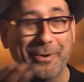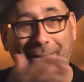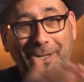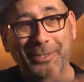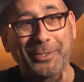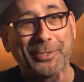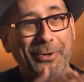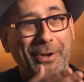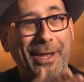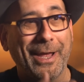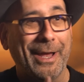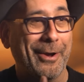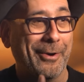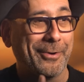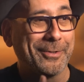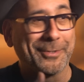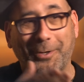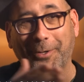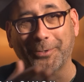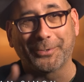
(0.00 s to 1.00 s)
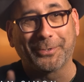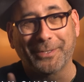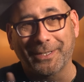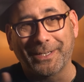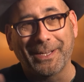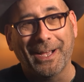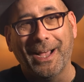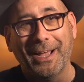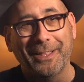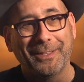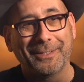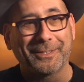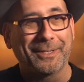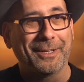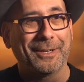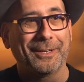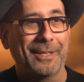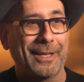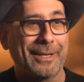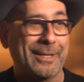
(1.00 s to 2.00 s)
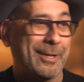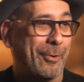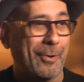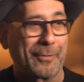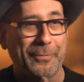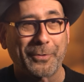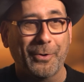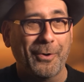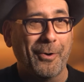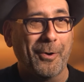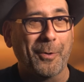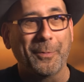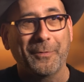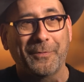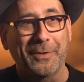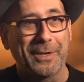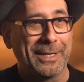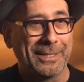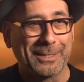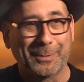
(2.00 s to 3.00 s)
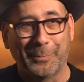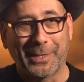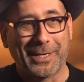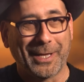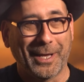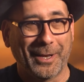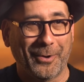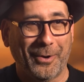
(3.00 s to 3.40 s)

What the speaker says: who cuts your hair is also the guy that's gonna, like, cut off your arm if it needs to be cut